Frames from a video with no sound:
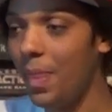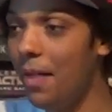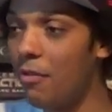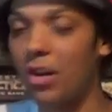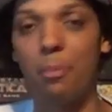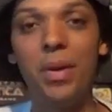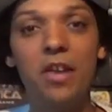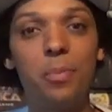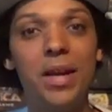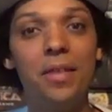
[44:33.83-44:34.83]
And there was like a
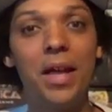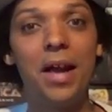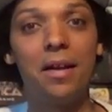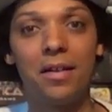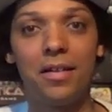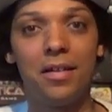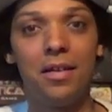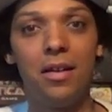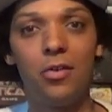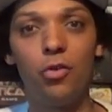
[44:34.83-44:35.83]
PSP in there,
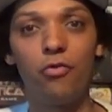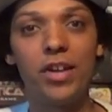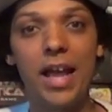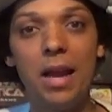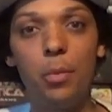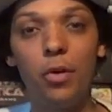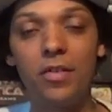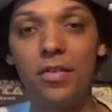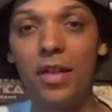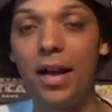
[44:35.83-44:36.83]
two or three Game
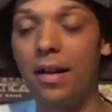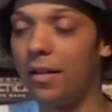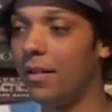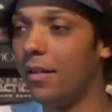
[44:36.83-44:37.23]
Boys in there,